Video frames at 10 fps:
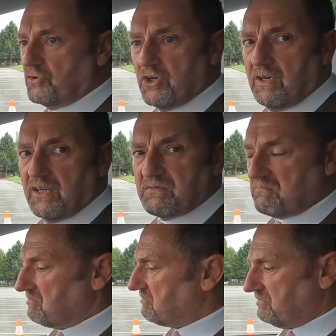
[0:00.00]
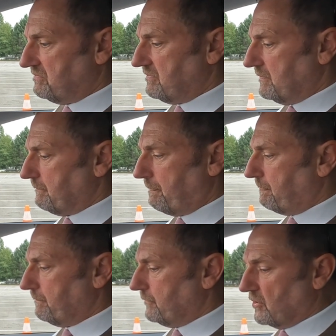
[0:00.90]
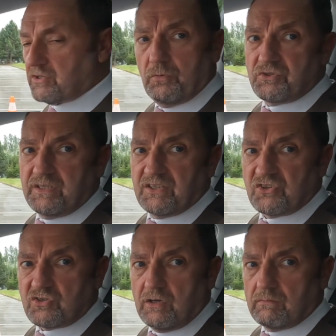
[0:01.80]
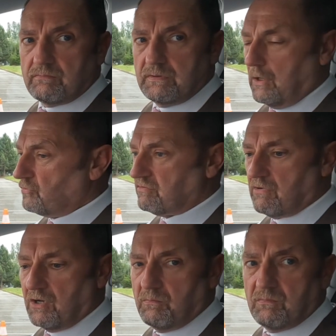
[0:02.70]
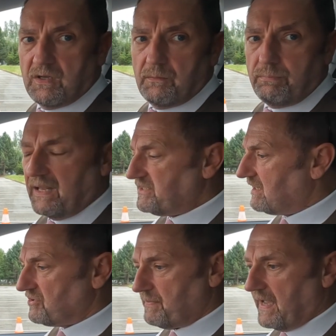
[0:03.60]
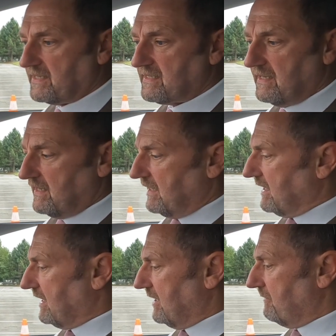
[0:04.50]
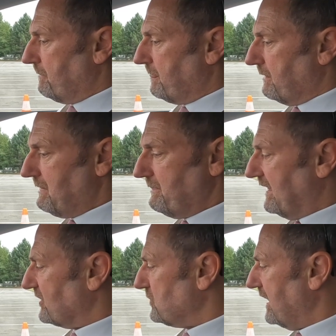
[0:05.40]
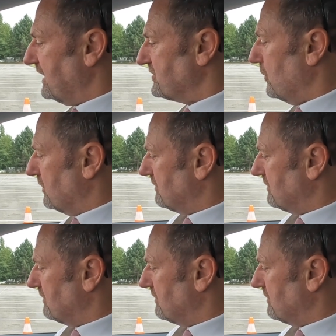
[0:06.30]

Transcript: journeys. Not so much in this at all. Loads of room, plenty of space. Maybe that's why it's so